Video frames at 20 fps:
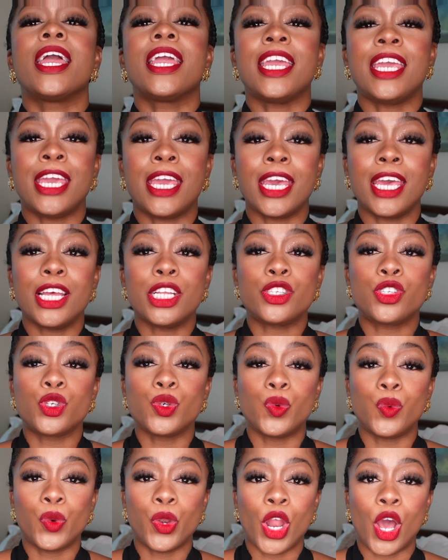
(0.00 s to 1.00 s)
Get
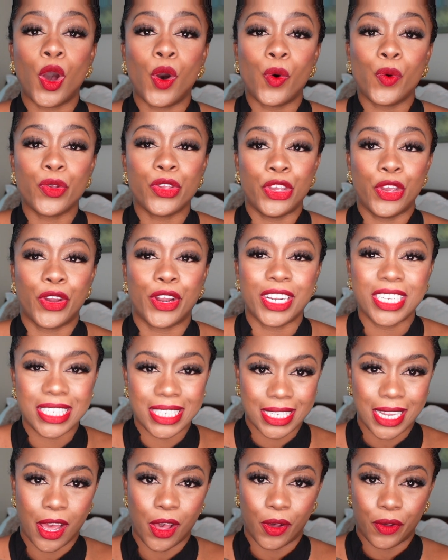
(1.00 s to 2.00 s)
to know
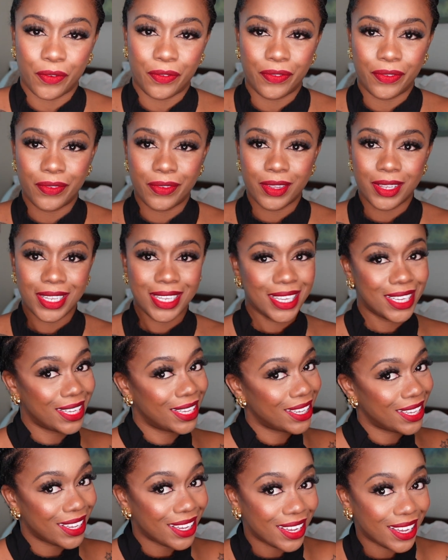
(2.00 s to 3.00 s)
yourself.
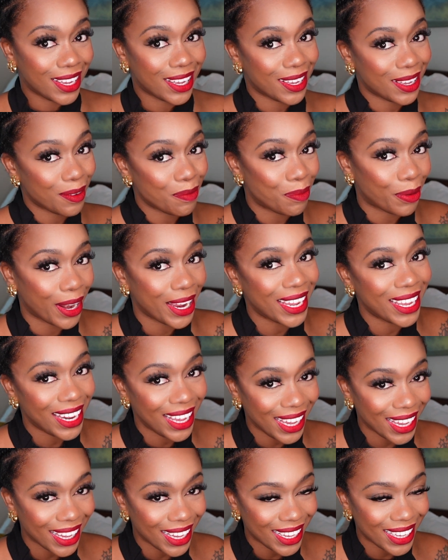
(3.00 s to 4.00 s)
Bring it
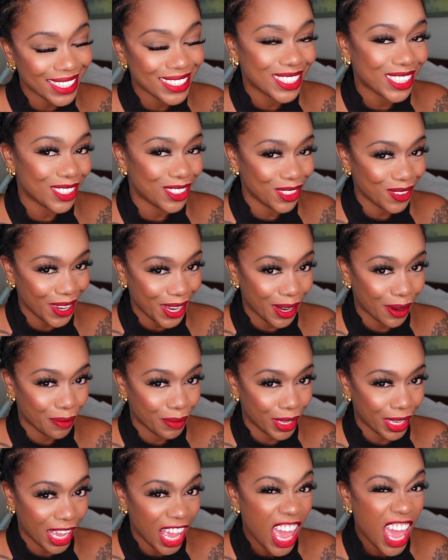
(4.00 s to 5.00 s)
in. Did you hear
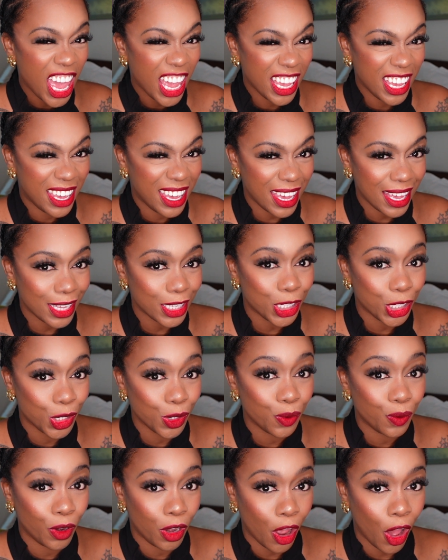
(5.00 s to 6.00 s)
me? Get
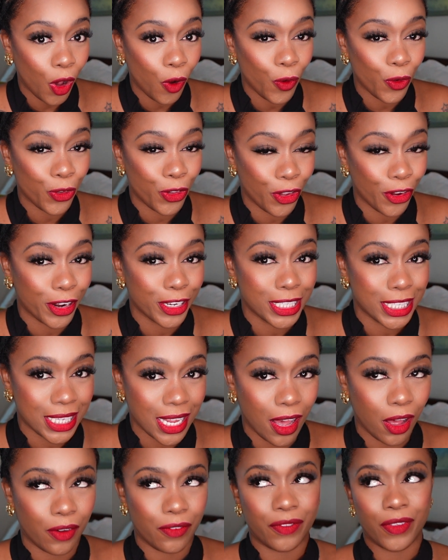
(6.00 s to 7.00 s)
to know
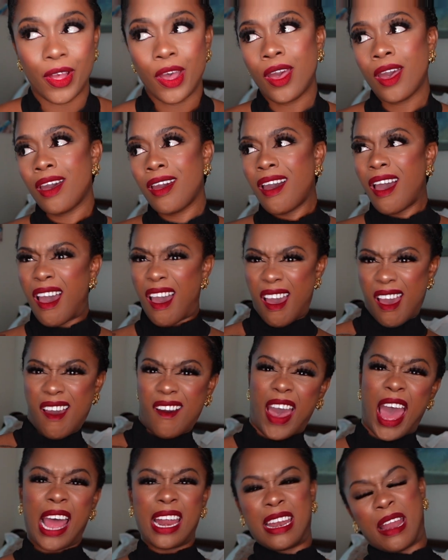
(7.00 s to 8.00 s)
yourself.
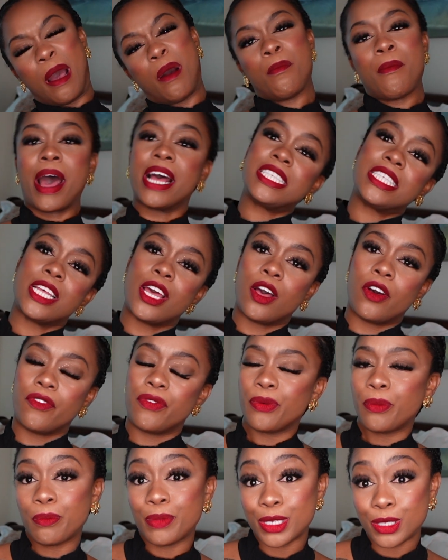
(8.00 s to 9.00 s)
I know
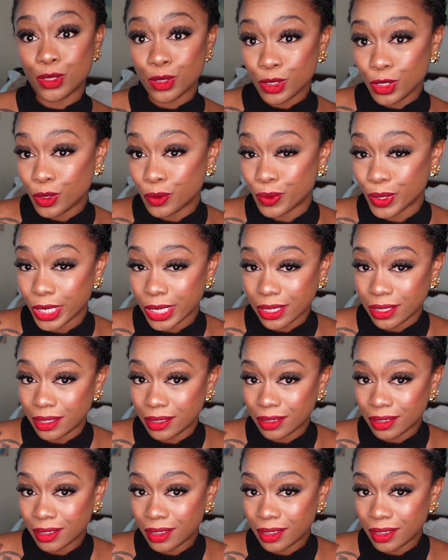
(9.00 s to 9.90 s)
myself, but do you really?